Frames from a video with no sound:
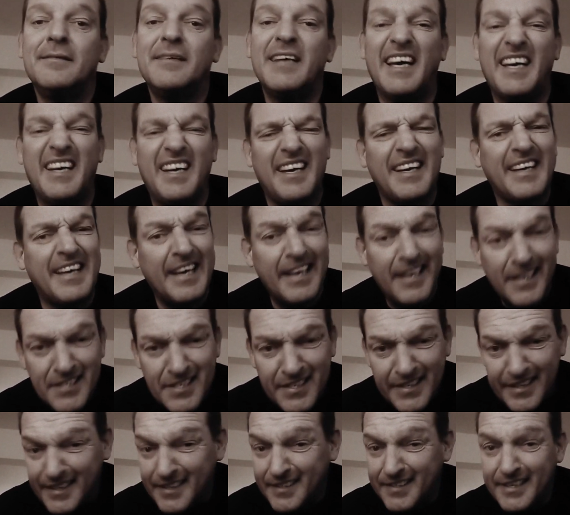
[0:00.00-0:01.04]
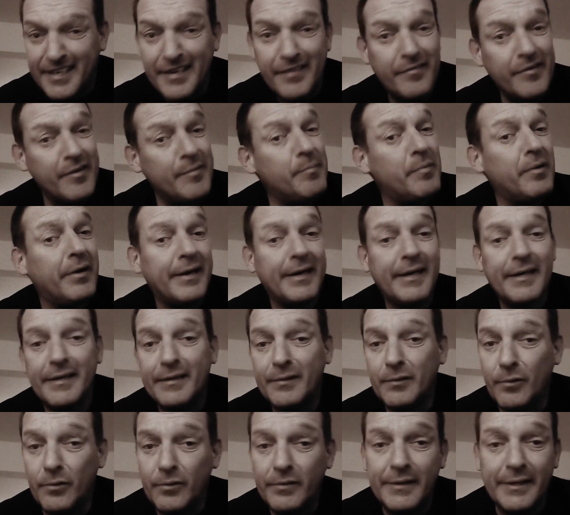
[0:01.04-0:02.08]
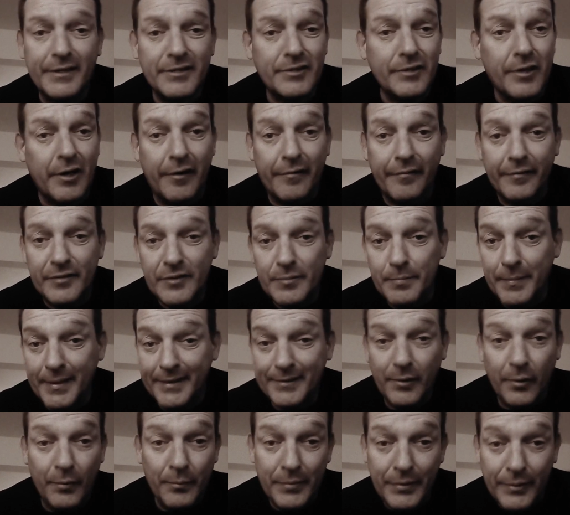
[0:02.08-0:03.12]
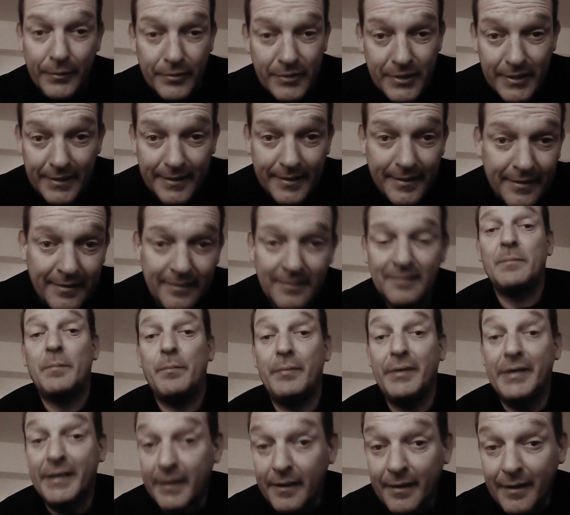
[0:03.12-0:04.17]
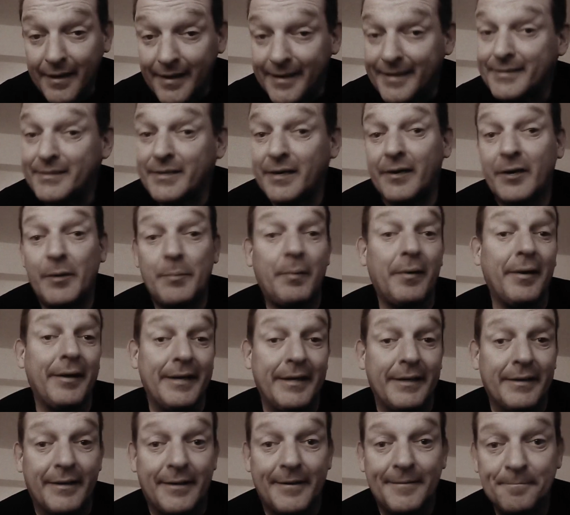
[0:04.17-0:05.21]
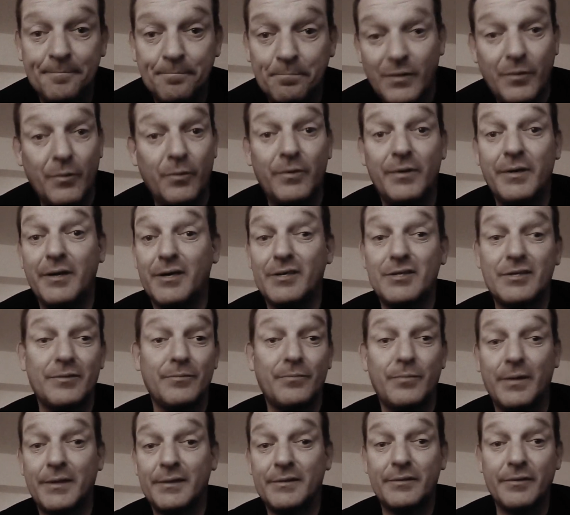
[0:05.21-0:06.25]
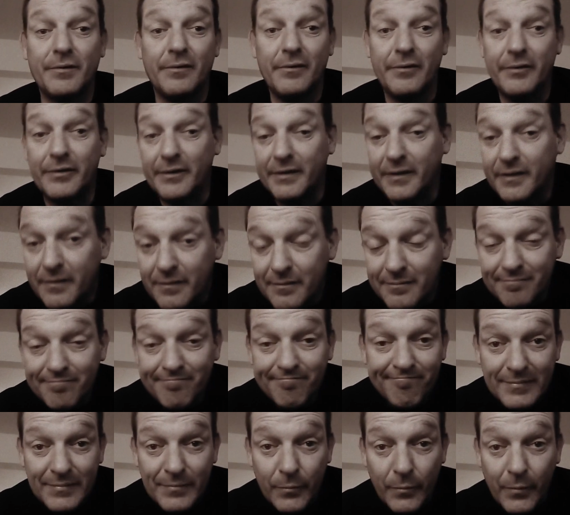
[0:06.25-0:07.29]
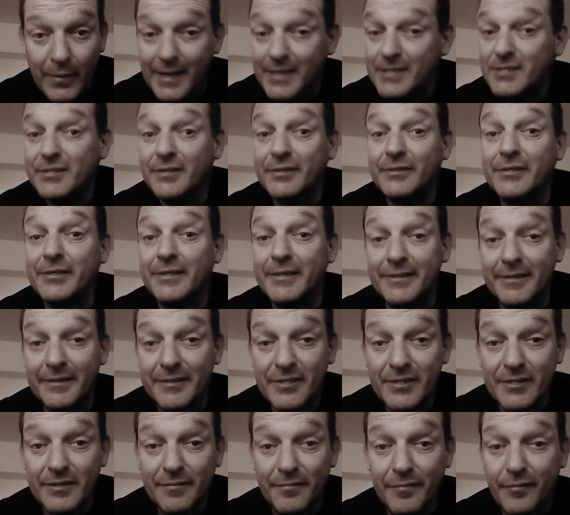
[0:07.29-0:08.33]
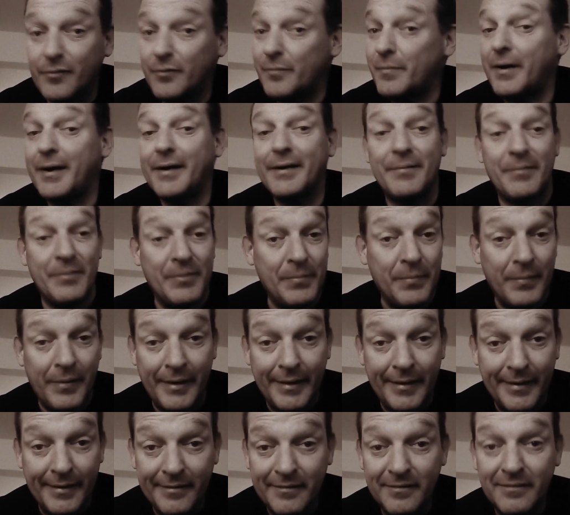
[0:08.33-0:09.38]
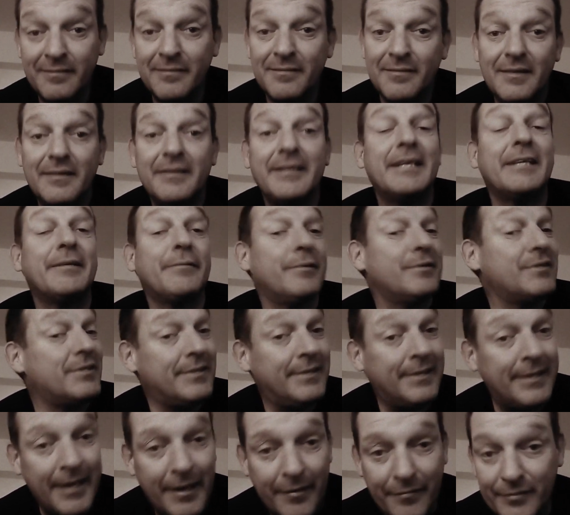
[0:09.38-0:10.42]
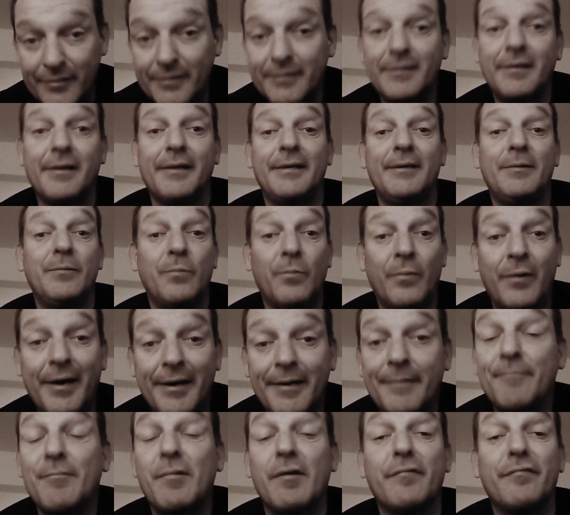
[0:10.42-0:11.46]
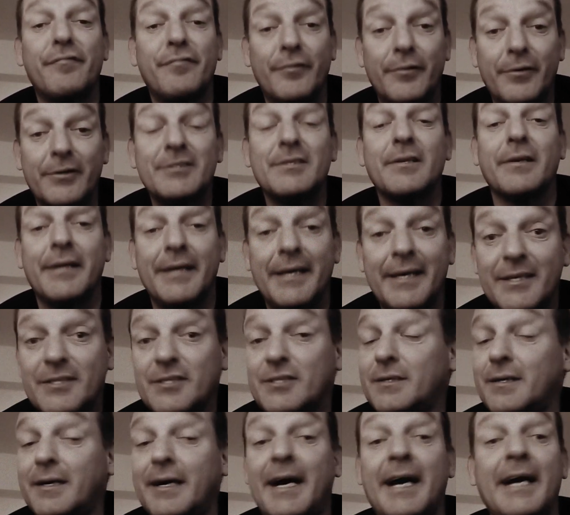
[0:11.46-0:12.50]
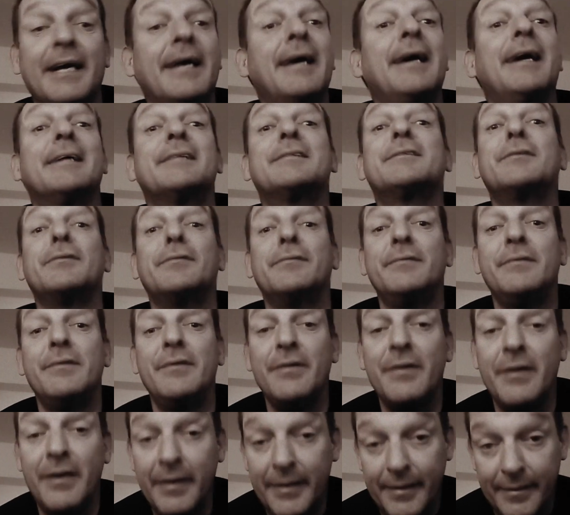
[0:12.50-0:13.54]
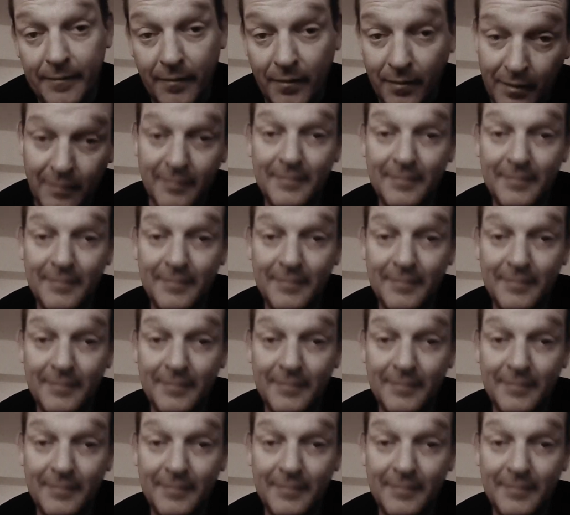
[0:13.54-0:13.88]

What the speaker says: And I guess that everybody who discovers metal music, being a guitar player, who doesn't want to learn Wasted Years from Iron Maiden? That was definitely one of the first licks I had to nail.